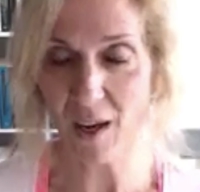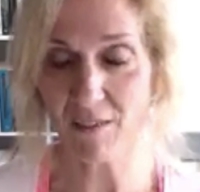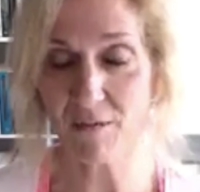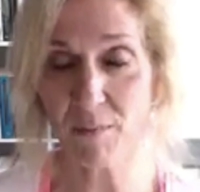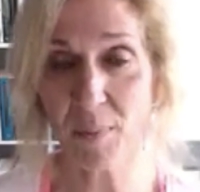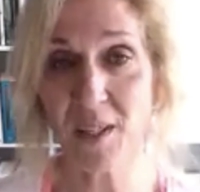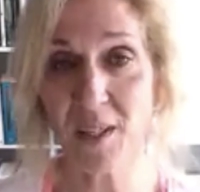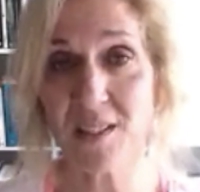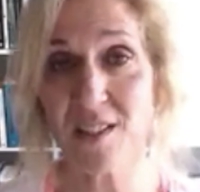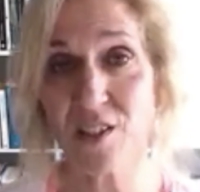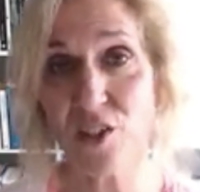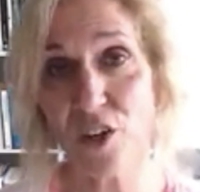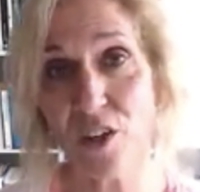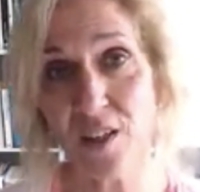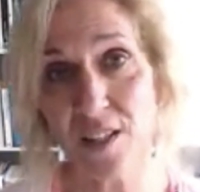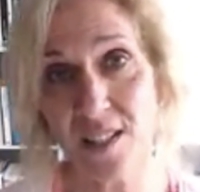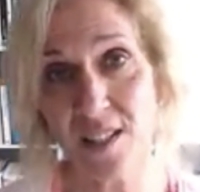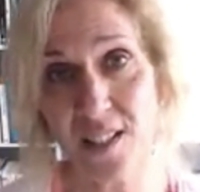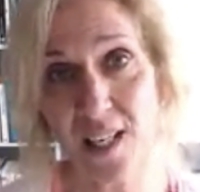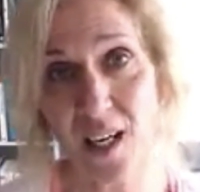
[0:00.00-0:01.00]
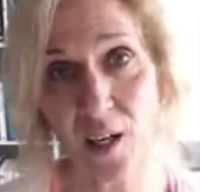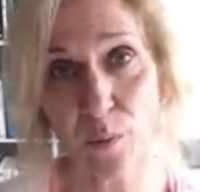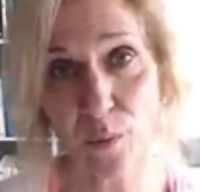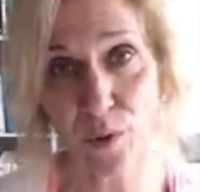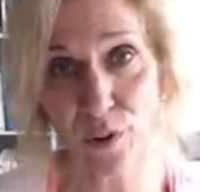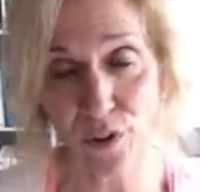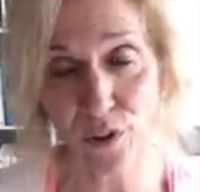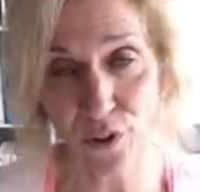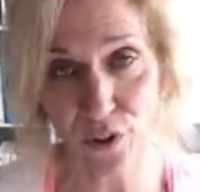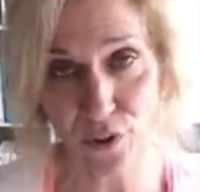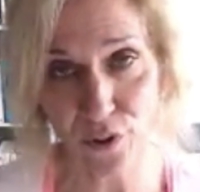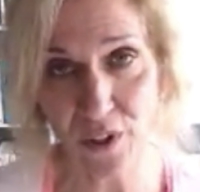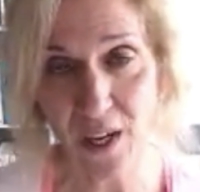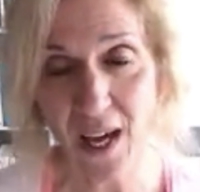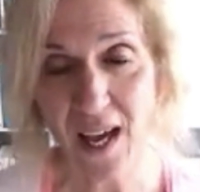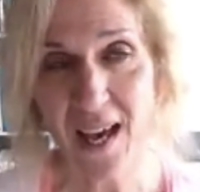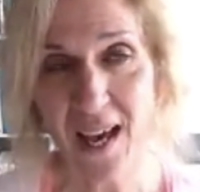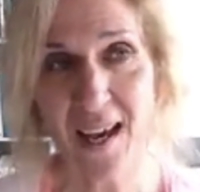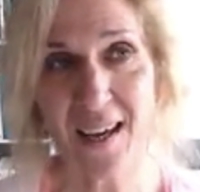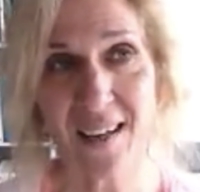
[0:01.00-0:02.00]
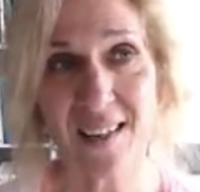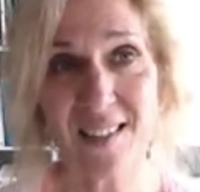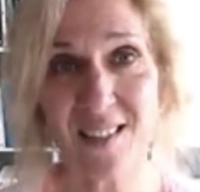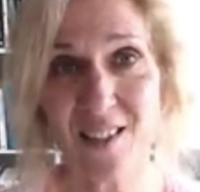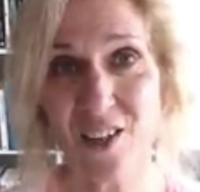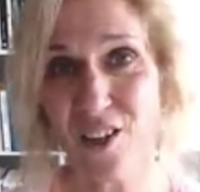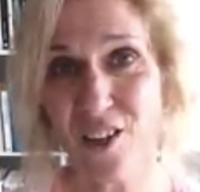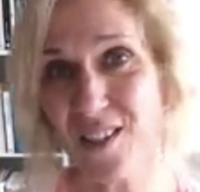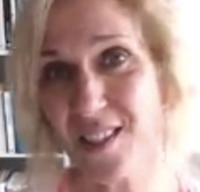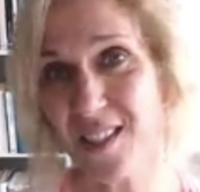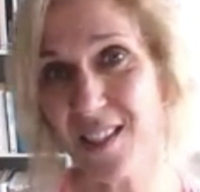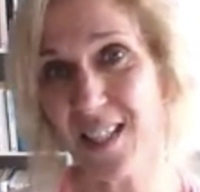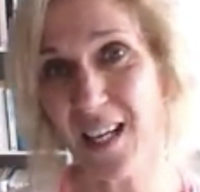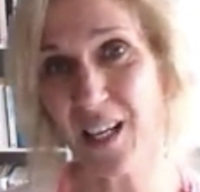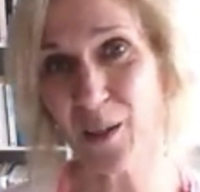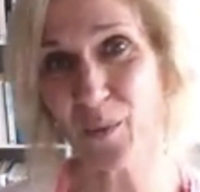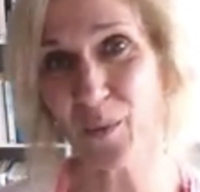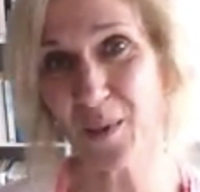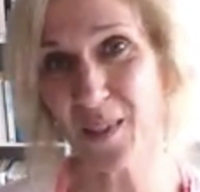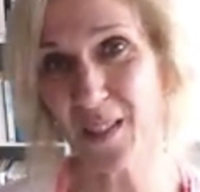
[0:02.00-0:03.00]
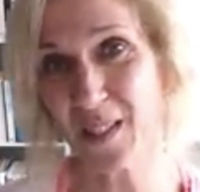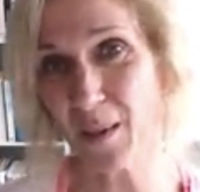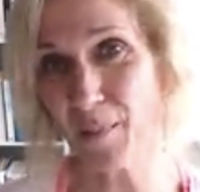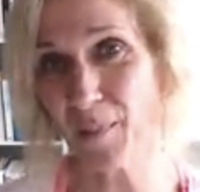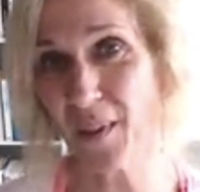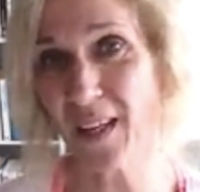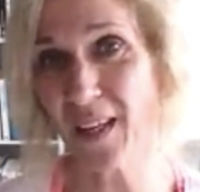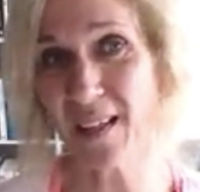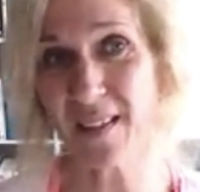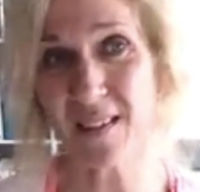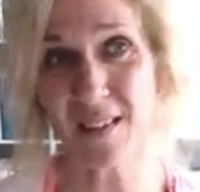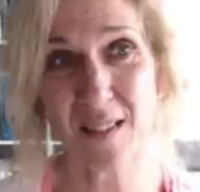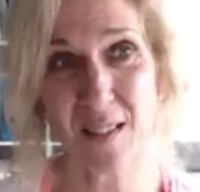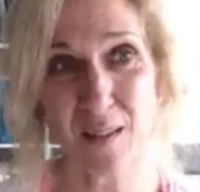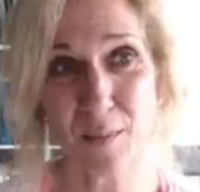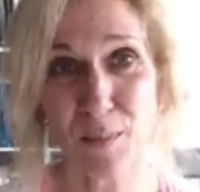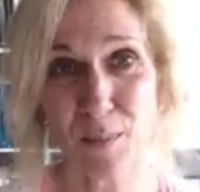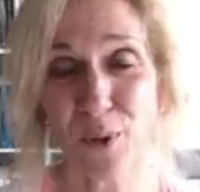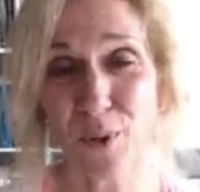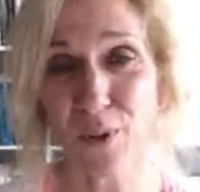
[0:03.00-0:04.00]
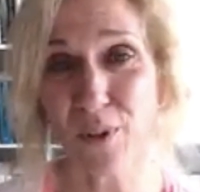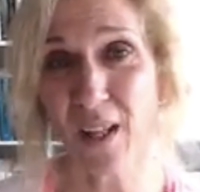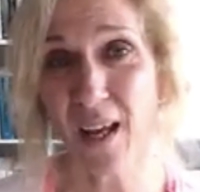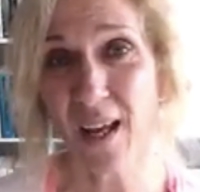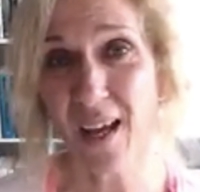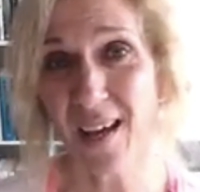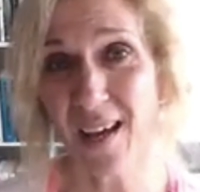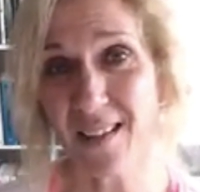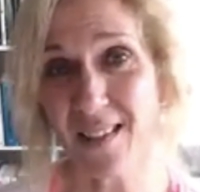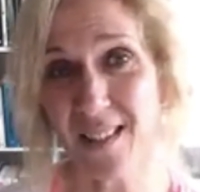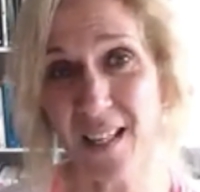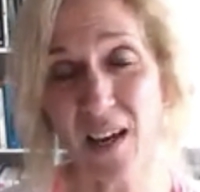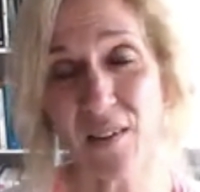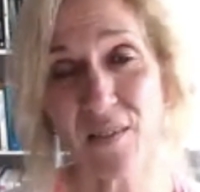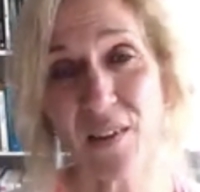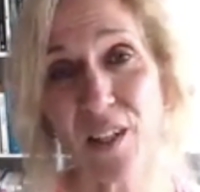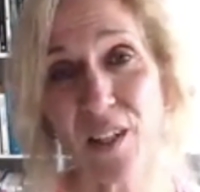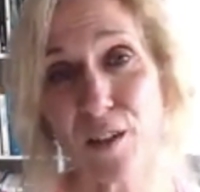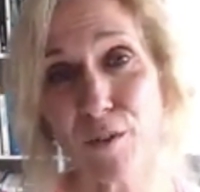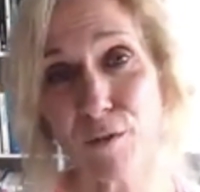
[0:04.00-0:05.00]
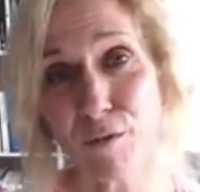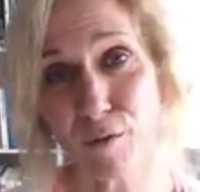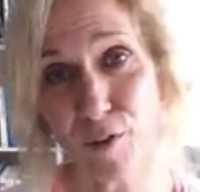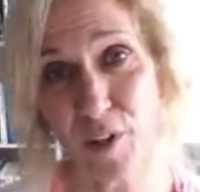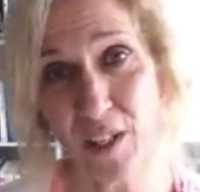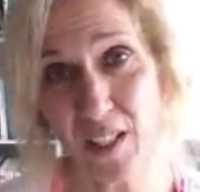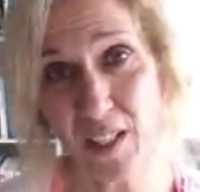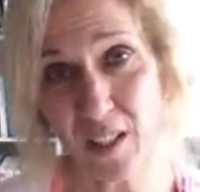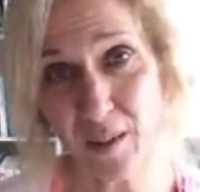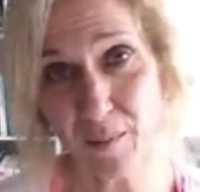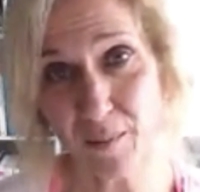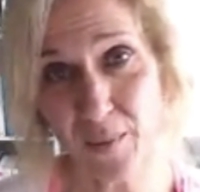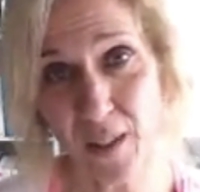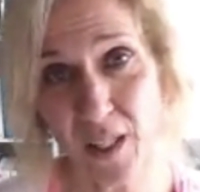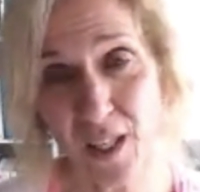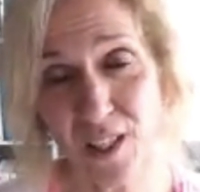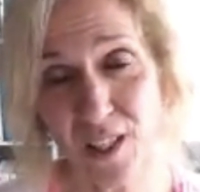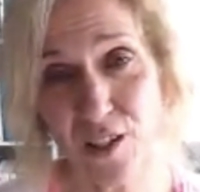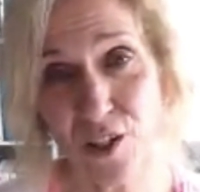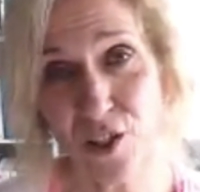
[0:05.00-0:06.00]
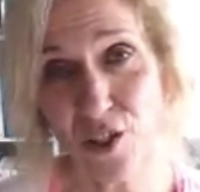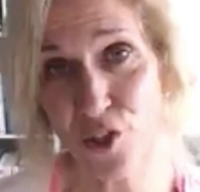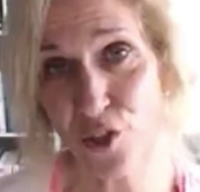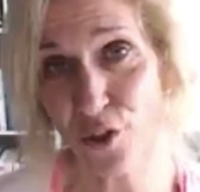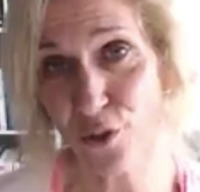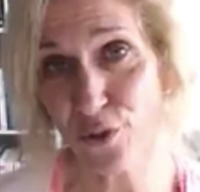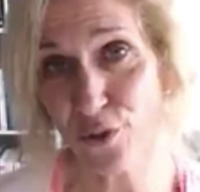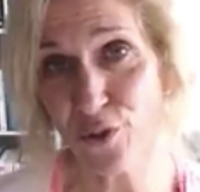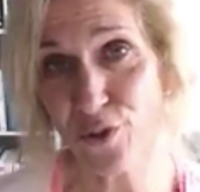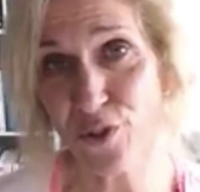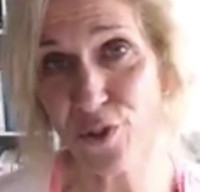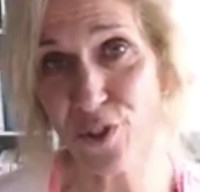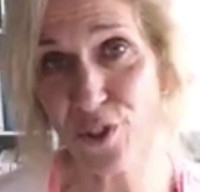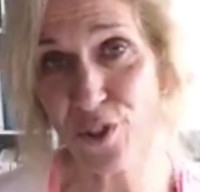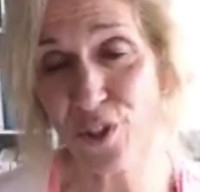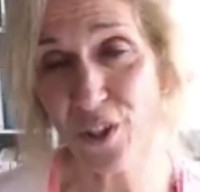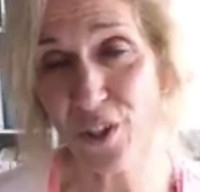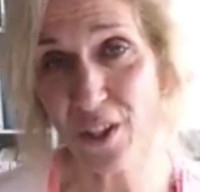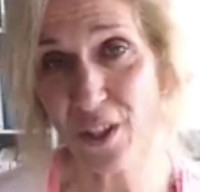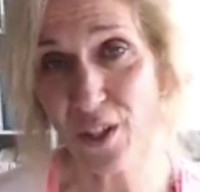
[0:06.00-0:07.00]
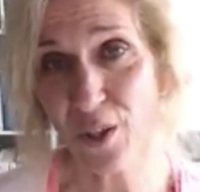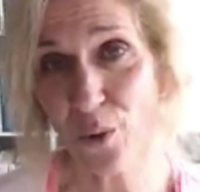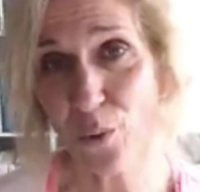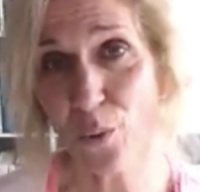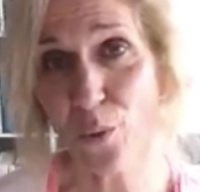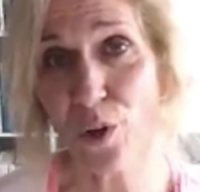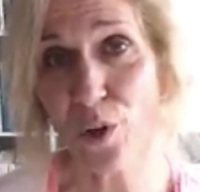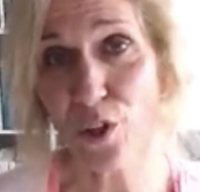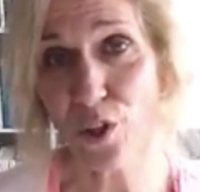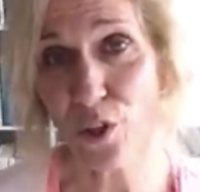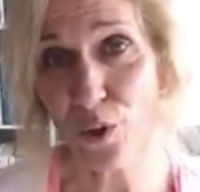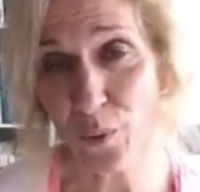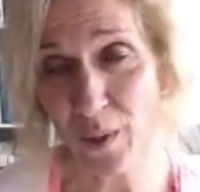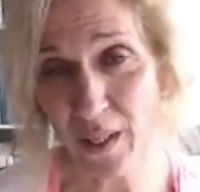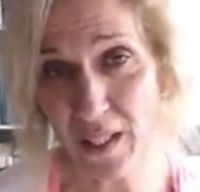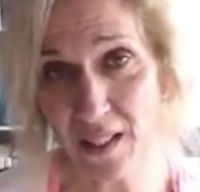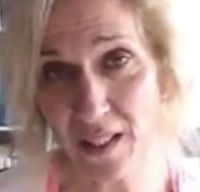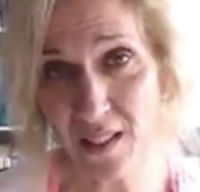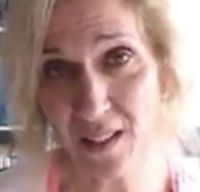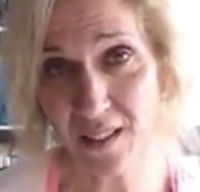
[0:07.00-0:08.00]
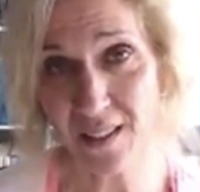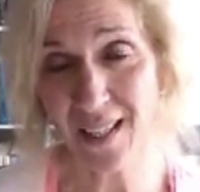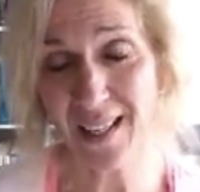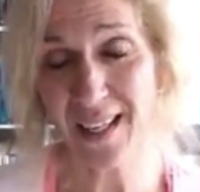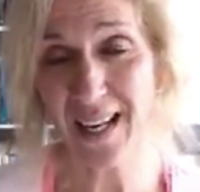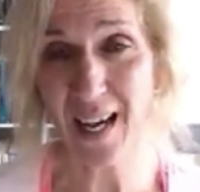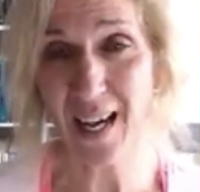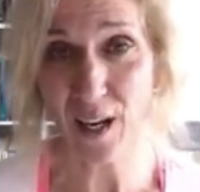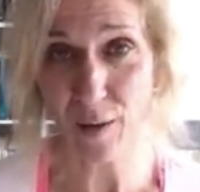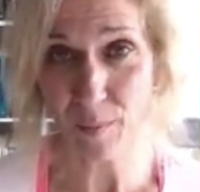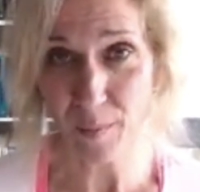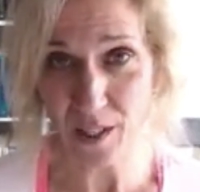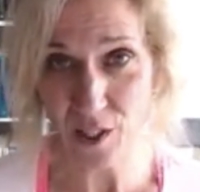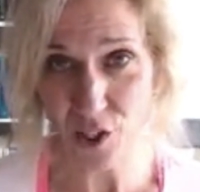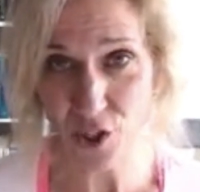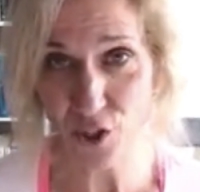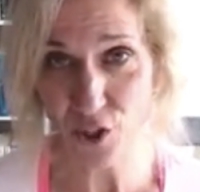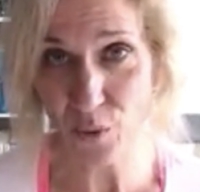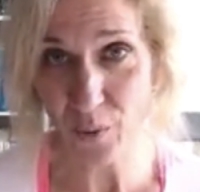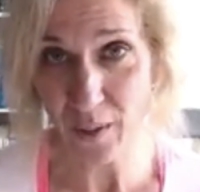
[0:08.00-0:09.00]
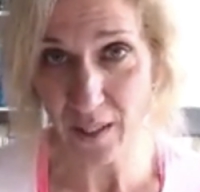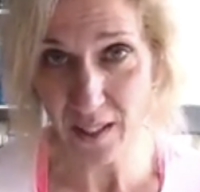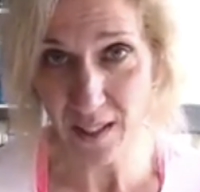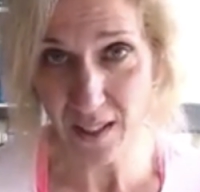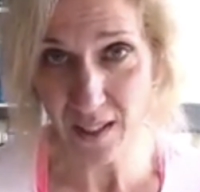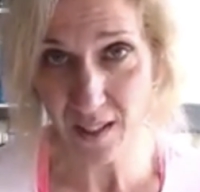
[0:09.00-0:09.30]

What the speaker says: But it's got to start with you. And it's got to start with something as simple as having the freedom to choose what you eat and how much you eat.